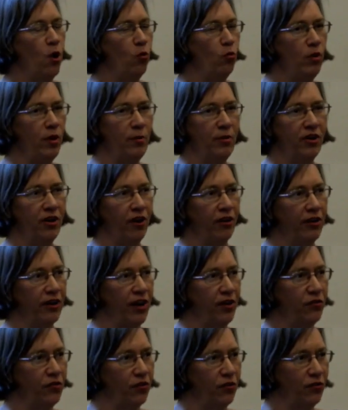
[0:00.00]
women aren't
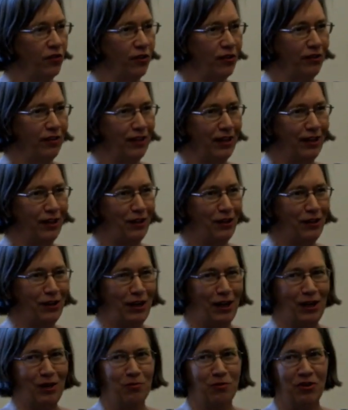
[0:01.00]
necessarily good
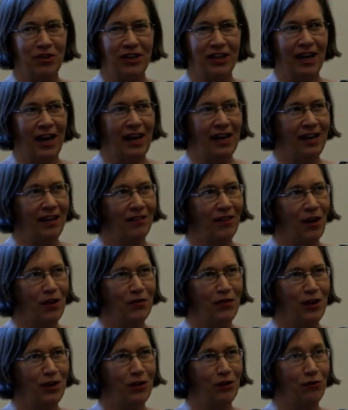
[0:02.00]
at communicating. They
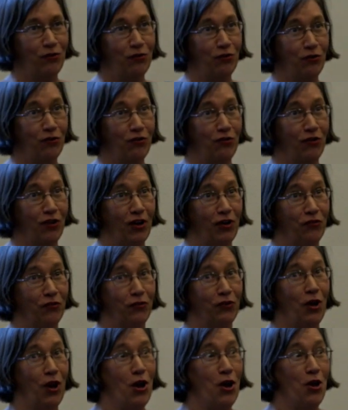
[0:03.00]
think you should just
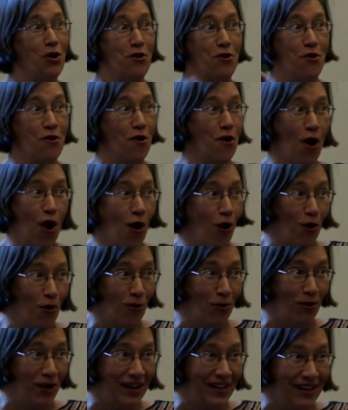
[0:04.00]
know
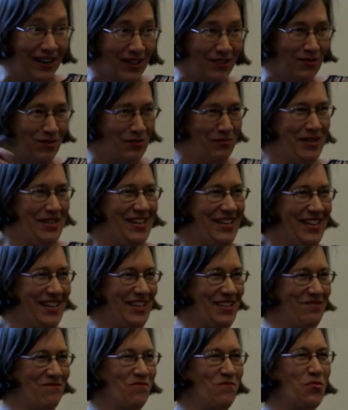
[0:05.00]
what needs to be
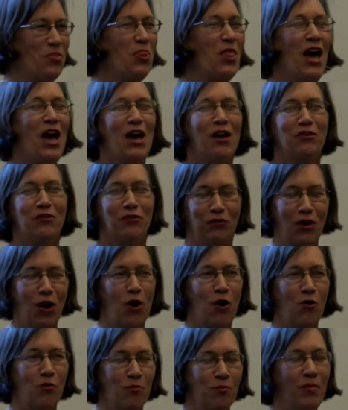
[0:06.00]
done.
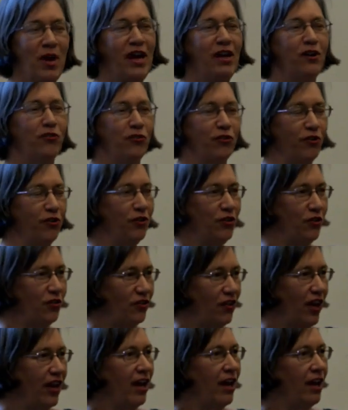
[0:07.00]
So make sure you
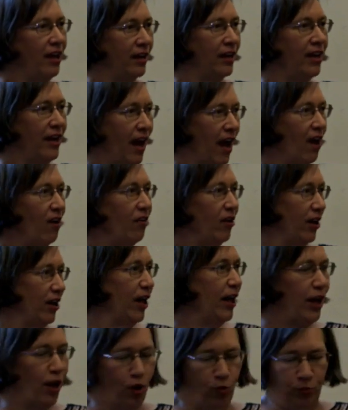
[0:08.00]
say, honey, how can
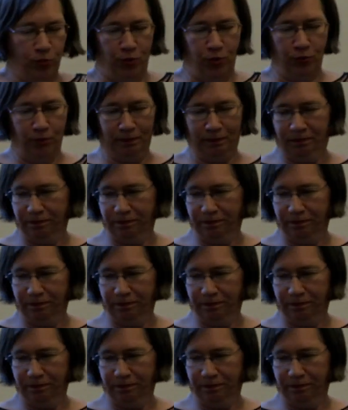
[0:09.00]
I help you?